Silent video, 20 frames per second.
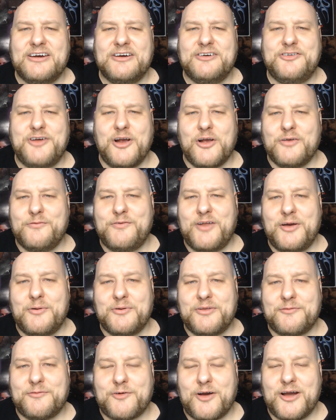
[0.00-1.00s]
Share the video
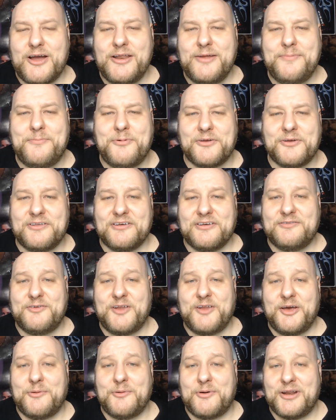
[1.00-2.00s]
with a friend. Put this
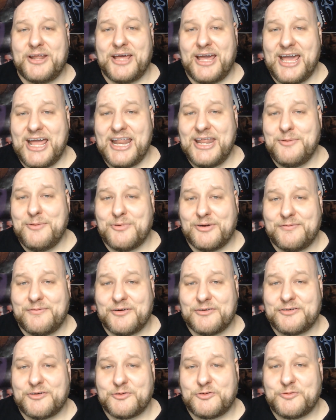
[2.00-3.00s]
video on any one of
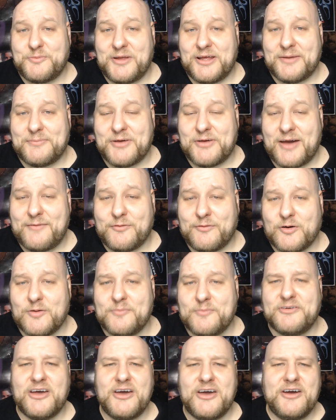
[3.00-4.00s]
your social media
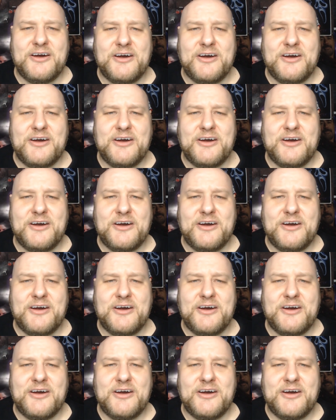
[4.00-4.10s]
platforms.